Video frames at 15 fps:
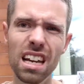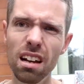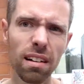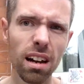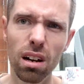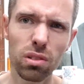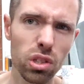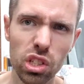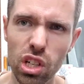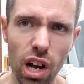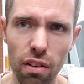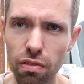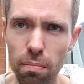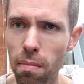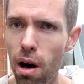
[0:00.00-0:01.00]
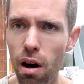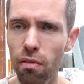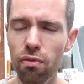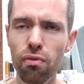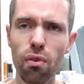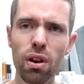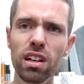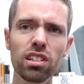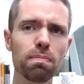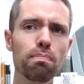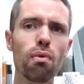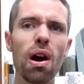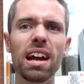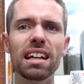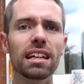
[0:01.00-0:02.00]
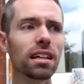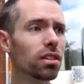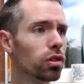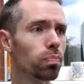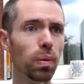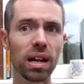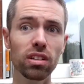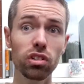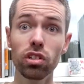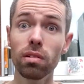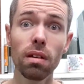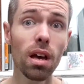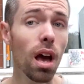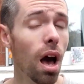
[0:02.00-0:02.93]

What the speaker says: And I'll just go for Mark III's braking. There's plenty of them.